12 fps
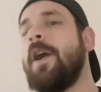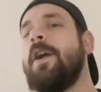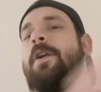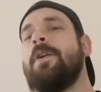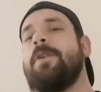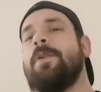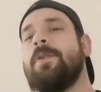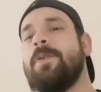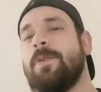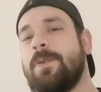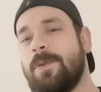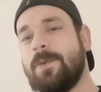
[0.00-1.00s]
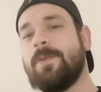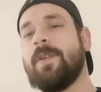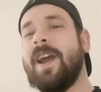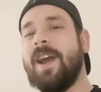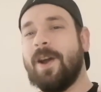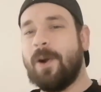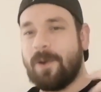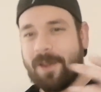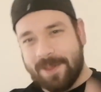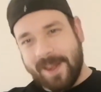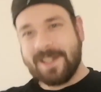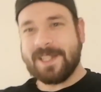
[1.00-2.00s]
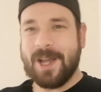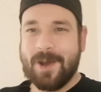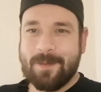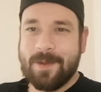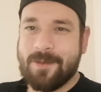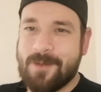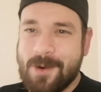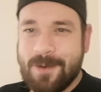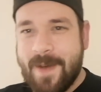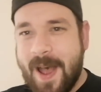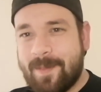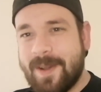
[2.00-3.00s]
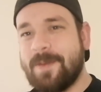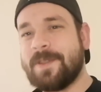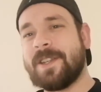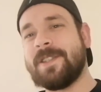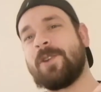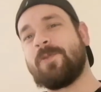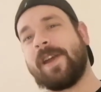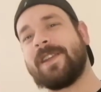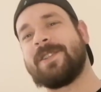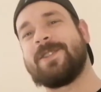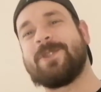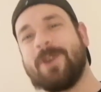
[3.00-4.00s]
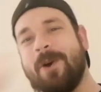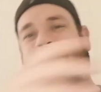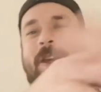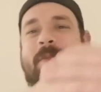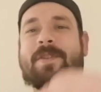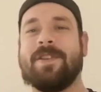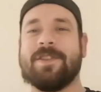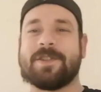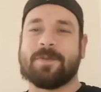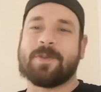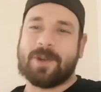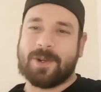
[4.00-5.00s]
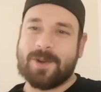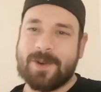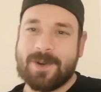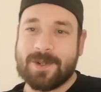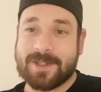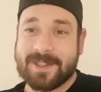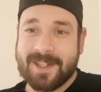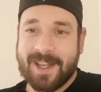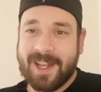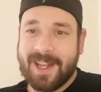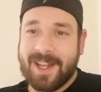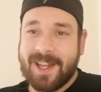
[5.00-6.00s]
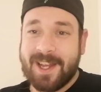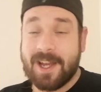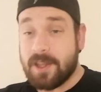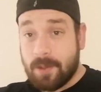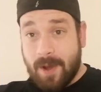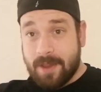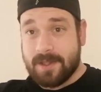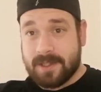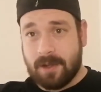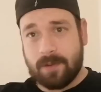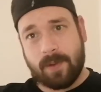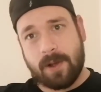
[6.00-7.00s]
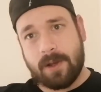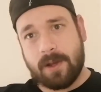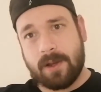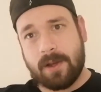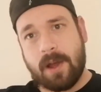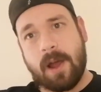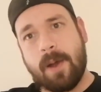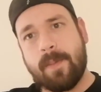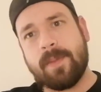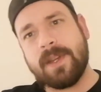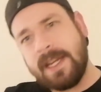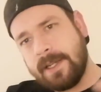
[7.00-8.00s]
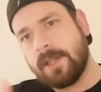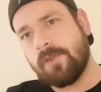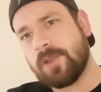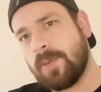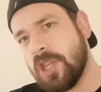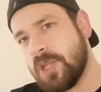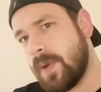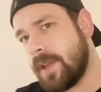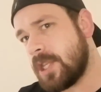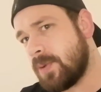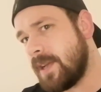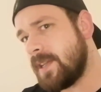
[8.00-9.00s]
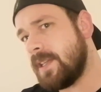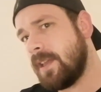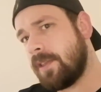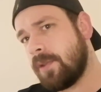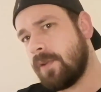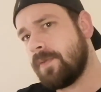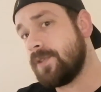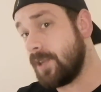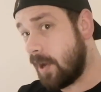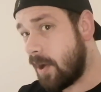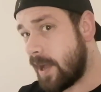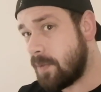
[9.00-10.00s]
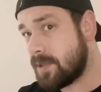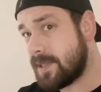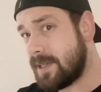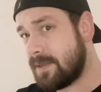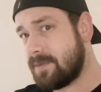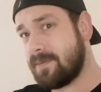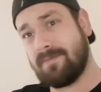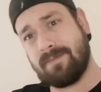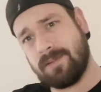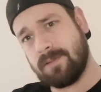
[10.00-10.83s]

Oh, all the things that's going on with the royal family was because of Greg's documents, of course. Uh, the ones that were um, needed the response by the 20th of July, was it?